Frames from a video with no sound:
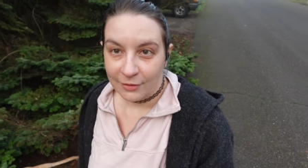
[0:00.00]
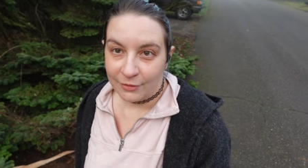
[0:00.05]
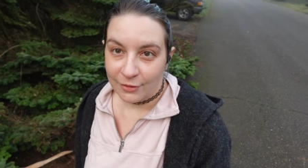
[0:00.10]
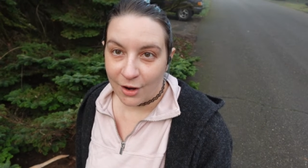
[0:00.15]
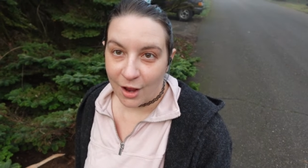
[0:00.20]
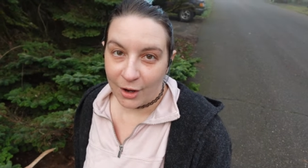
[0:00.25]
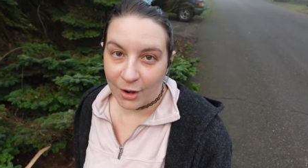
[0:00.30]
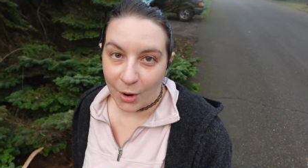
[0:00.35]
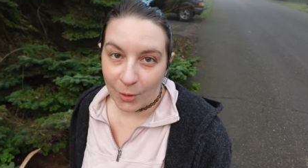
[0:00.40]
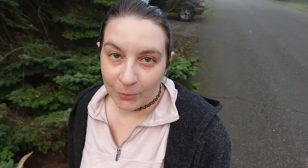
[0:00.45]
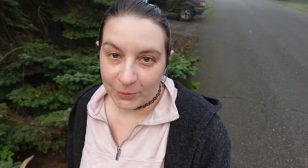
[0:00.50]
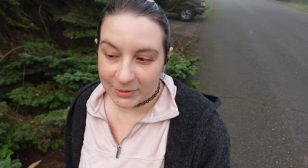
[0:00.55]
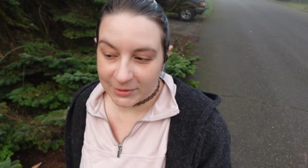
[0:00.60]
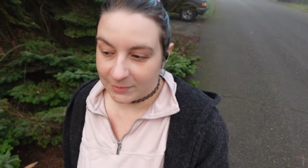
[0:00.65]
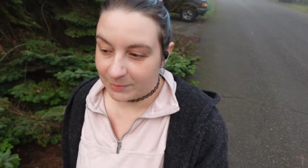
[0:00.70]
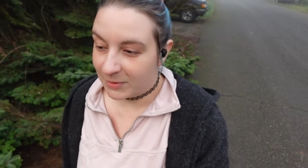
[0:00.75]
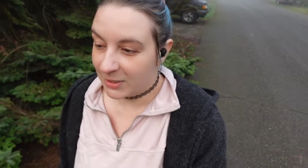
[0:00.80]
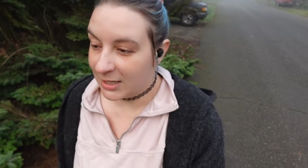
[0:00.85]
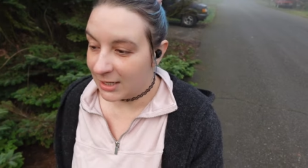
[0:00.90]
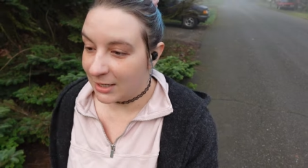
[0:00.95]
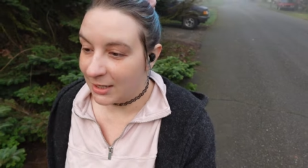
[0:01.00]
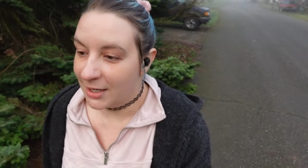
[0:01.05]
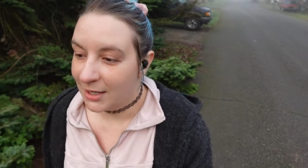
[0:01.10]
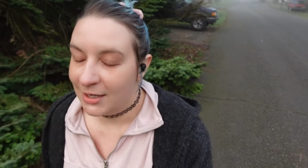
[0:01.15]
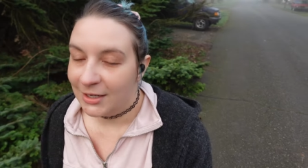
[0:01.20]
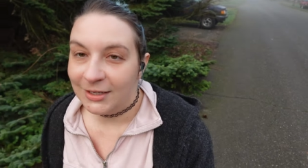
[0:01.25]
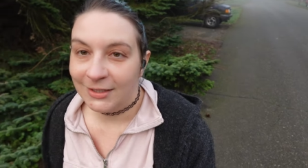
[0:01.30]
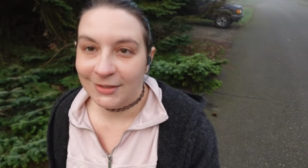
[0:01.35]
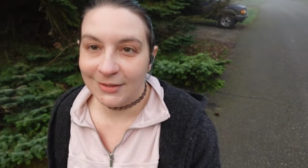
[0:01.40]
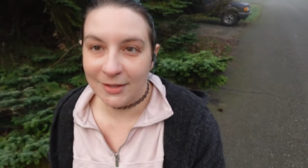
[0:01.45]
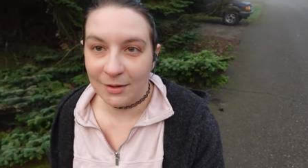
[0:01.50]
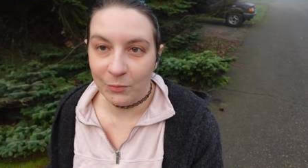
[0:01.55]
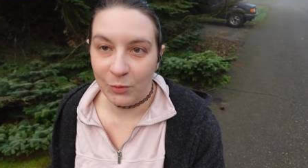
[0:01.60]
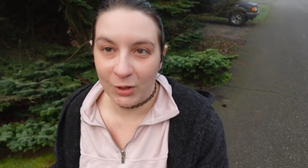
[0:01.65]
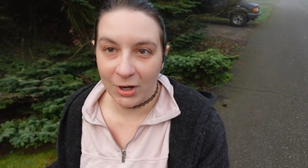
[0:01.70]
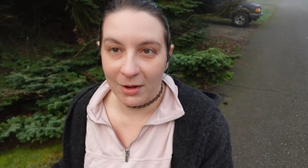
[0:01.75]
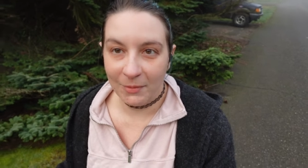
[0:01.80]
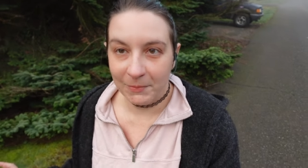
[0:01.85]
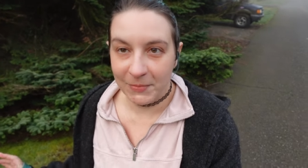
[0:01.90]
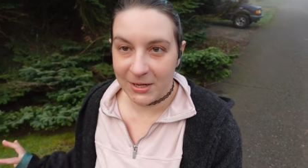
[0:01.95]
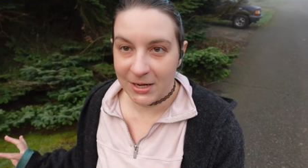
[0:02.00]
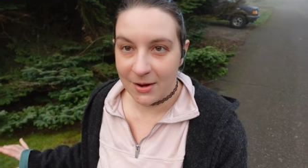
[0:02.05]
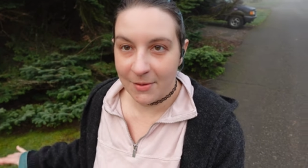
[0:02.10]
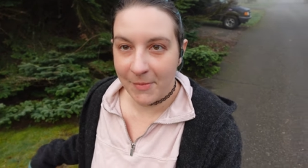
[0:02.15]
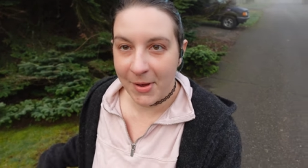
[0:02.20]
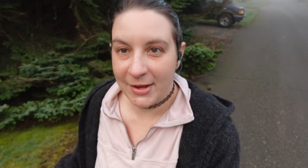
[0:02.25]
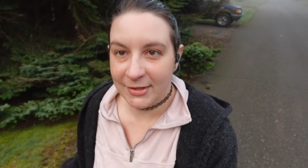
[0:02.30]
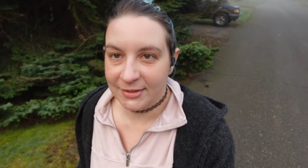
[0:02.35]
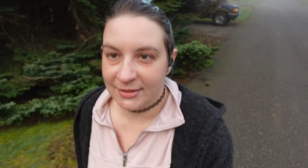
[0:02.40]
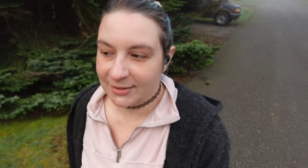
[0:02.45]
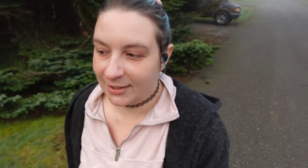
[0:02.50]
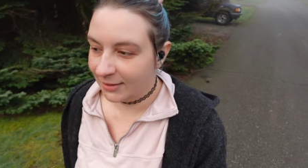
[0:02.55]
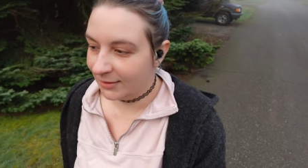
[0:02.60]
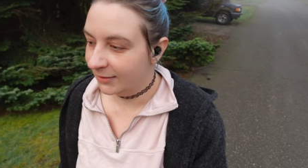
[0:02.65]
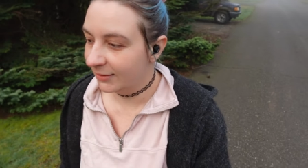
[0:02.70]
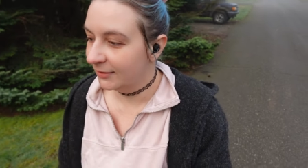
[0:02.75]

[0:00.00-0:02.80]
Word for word: not always be someone on PMS,